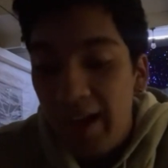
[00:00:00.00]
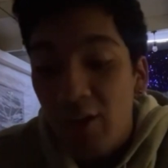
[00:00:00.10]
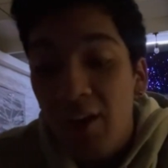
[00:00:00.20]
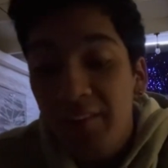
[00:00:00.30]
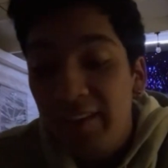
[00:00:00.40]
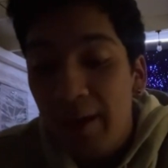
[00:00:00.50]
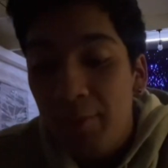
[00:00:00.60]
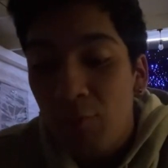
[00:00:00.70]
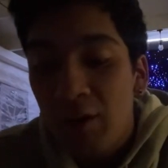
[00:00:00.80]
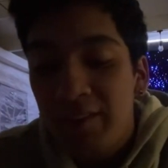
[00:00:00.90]
I honestly
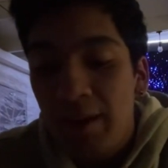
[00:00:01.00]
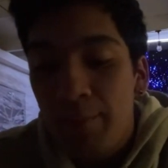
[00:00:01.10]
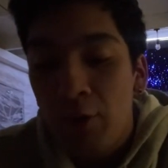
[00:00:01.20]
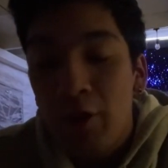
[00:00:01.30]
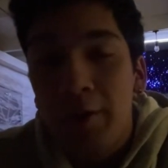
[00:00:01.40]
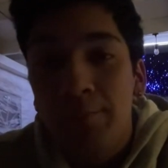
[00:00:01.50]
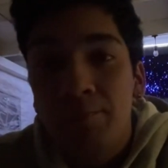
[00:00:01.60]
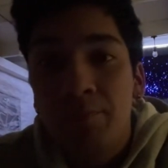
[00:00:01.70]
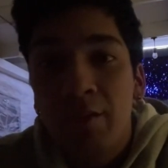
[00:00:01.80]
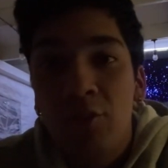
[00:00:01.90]
haven't watched that part.
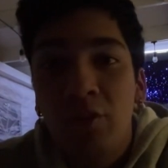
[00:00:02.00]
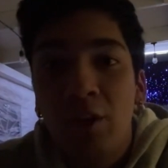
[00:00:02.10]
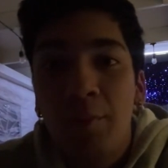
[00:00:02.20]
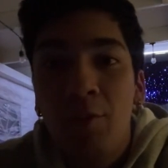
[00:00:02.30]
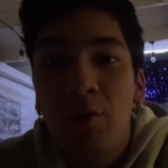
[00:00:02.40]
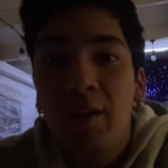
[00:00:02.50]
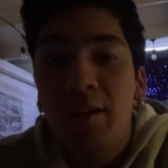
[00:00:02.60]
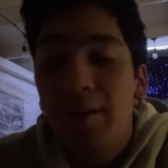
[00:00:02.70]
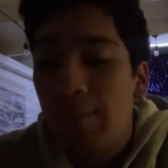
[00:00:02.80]
Can you tell me what,